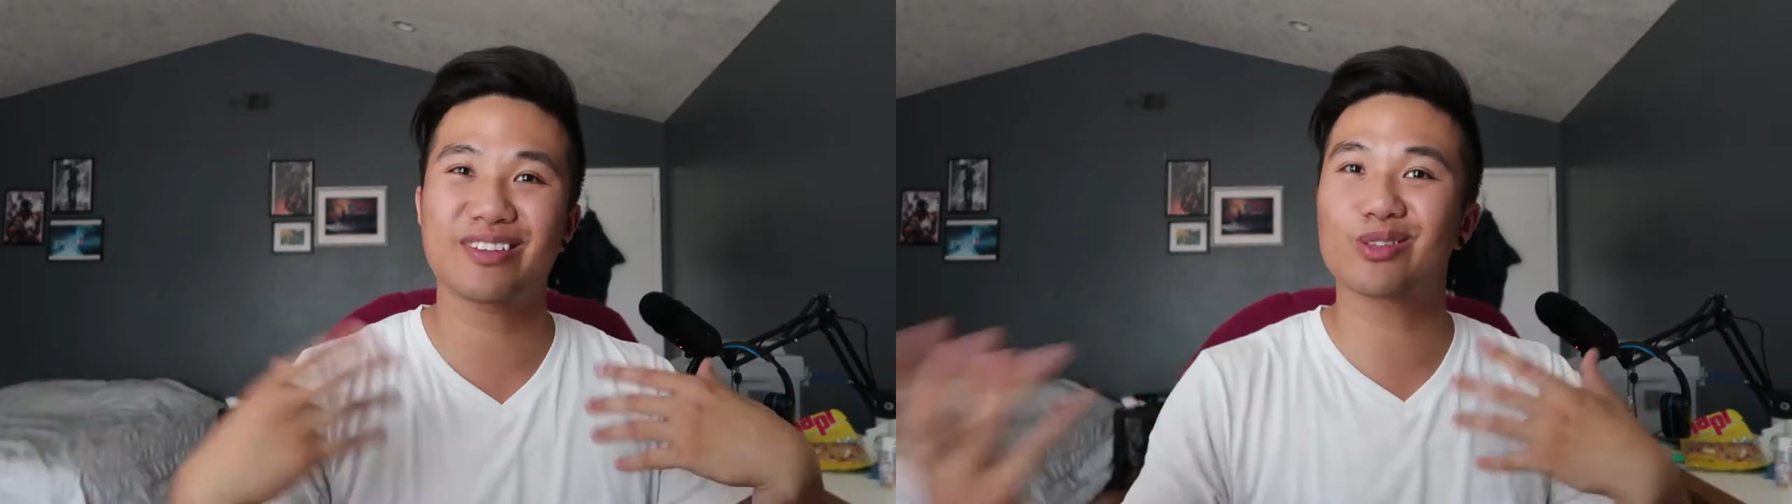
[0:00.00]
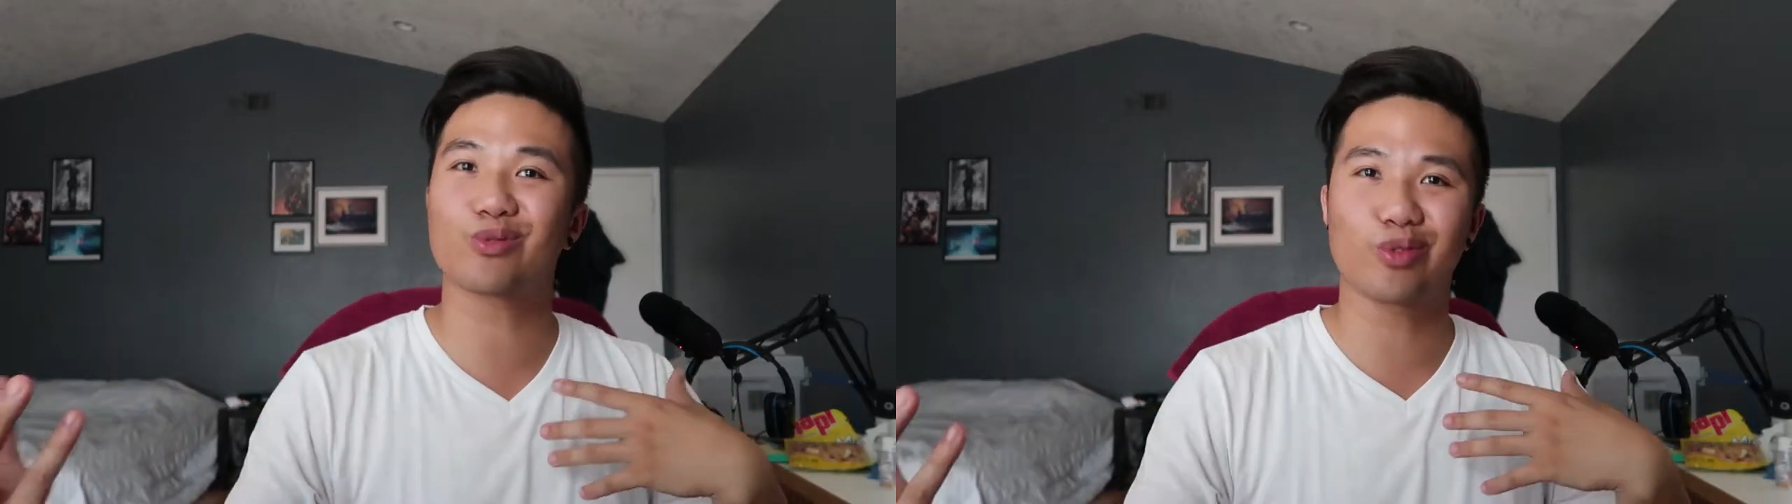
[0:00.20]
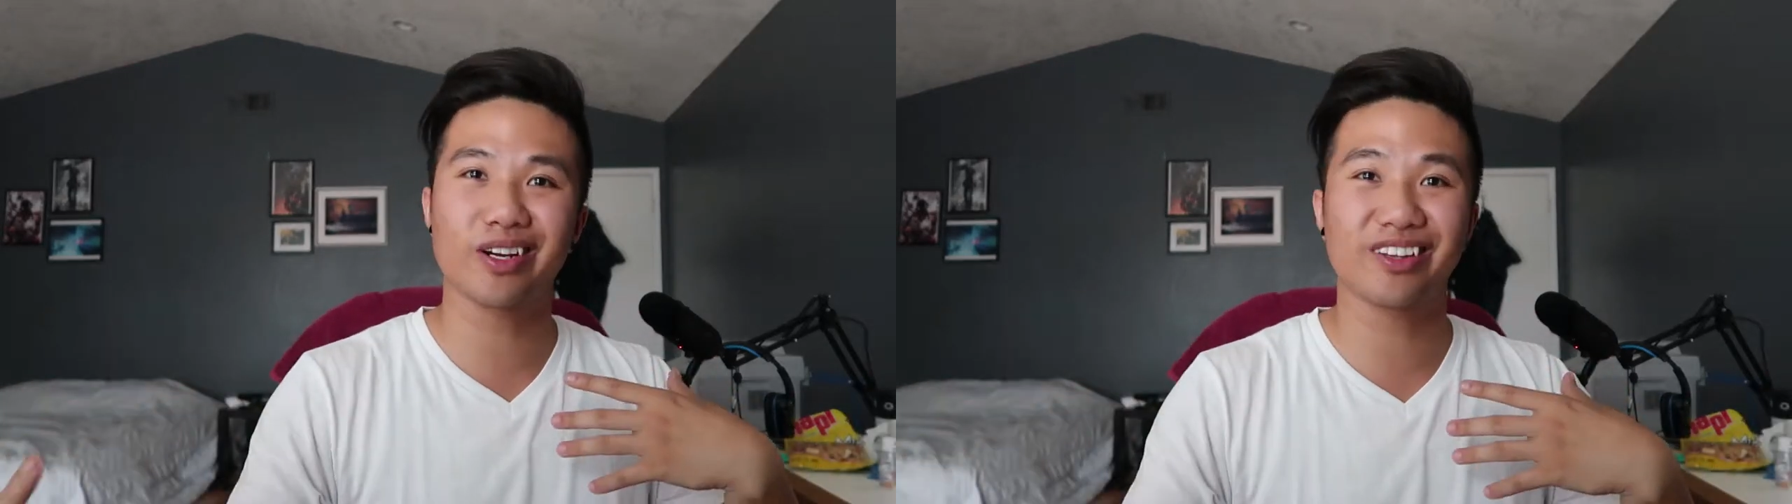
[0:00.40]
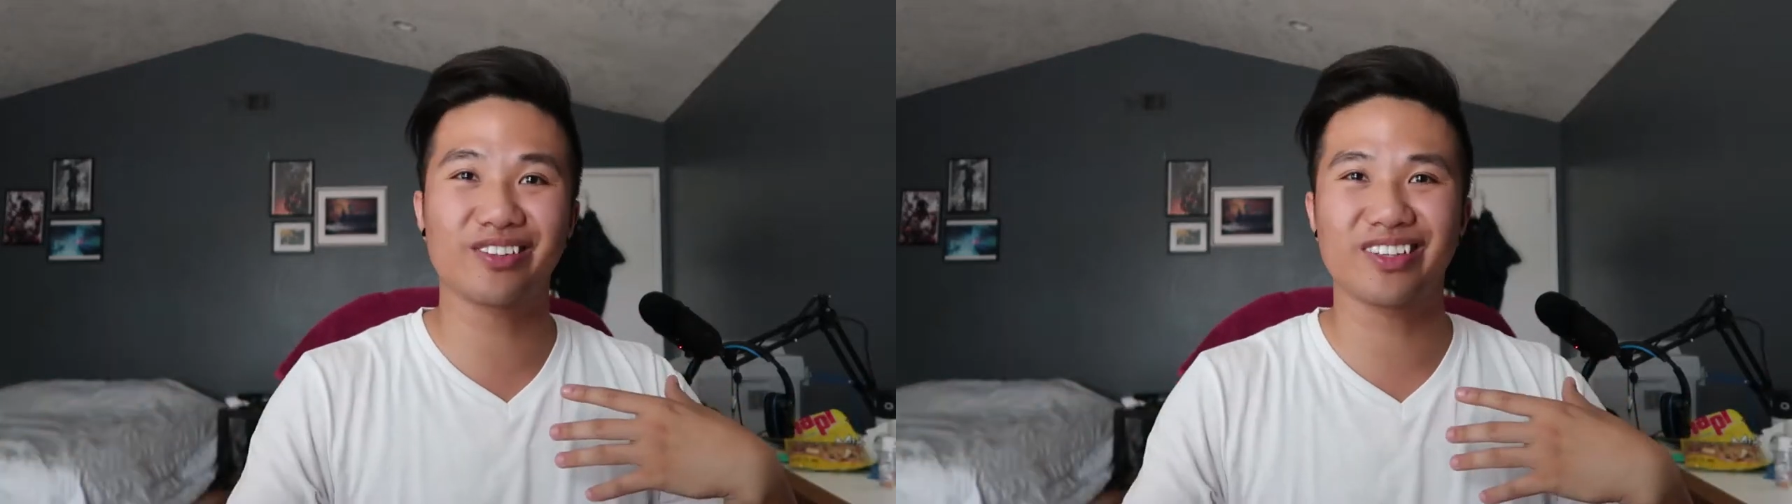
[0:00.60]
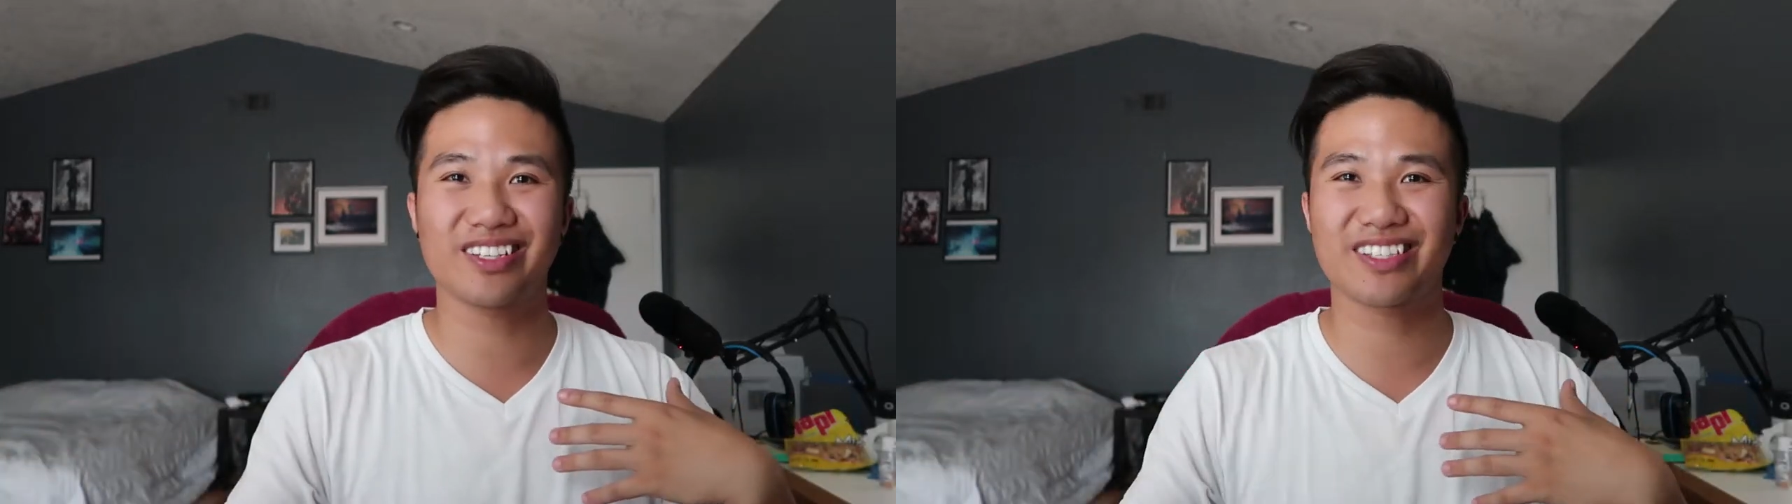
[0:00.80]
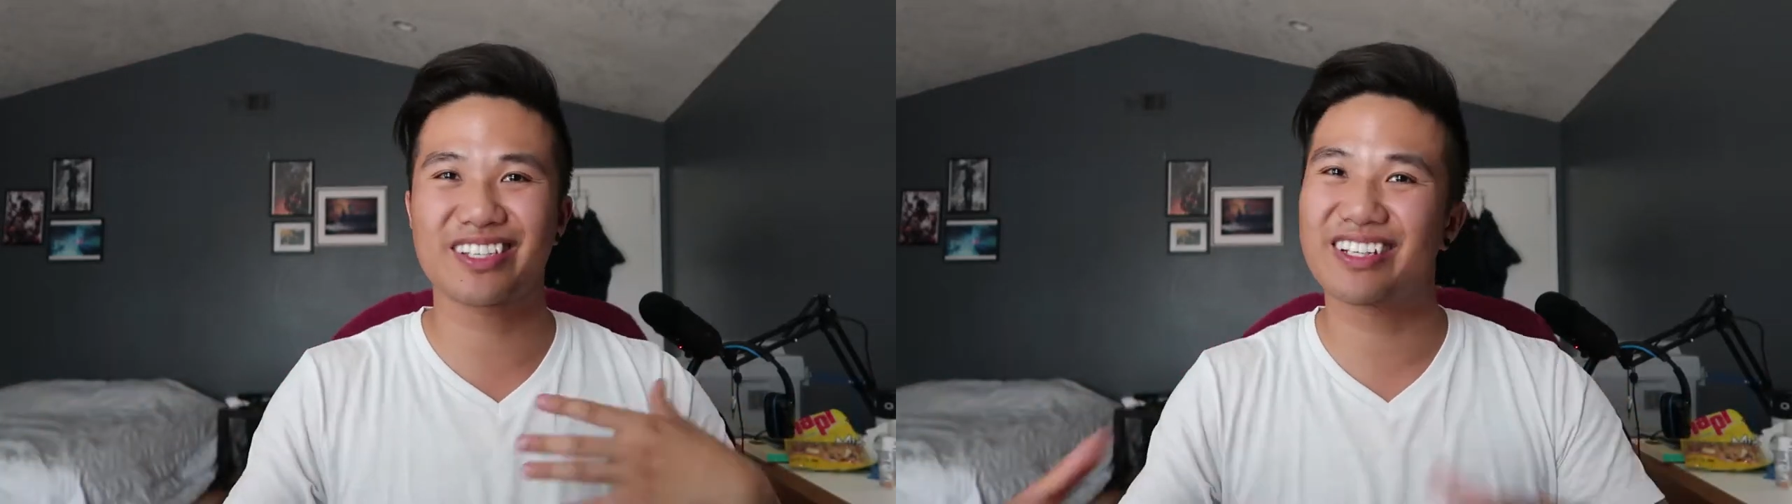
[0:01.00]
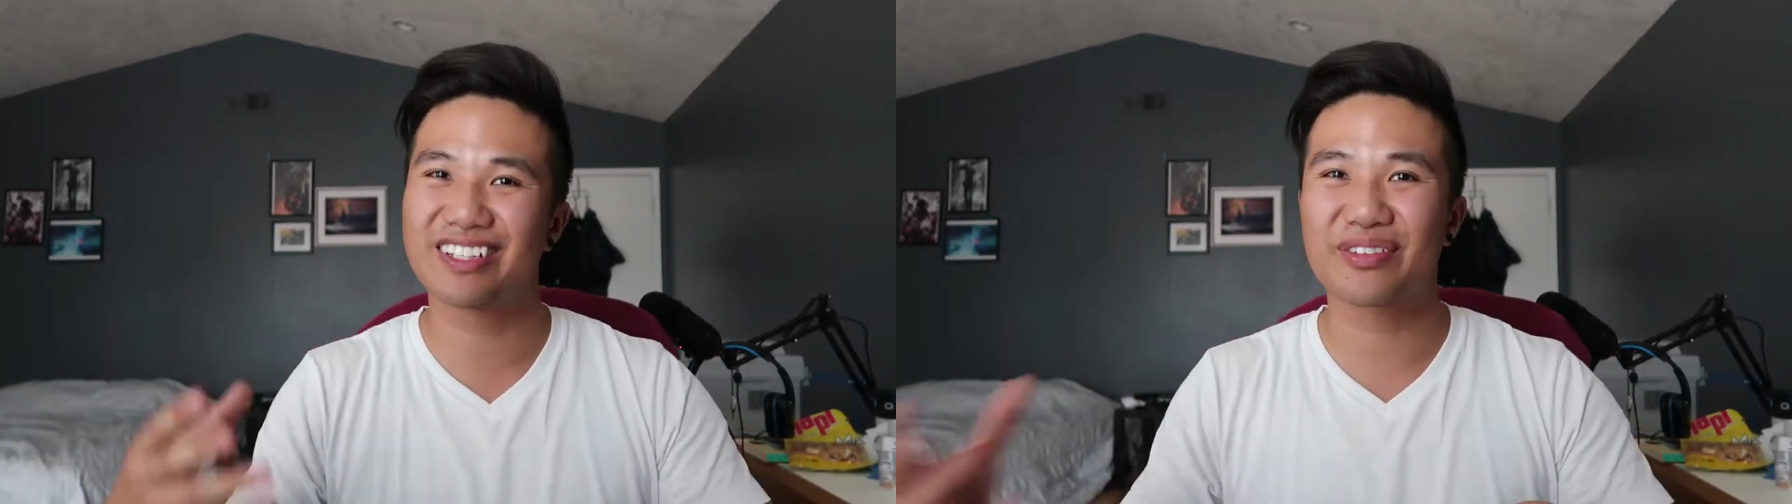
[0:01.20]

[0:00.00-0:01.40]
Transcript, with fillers: I was reading through these uh,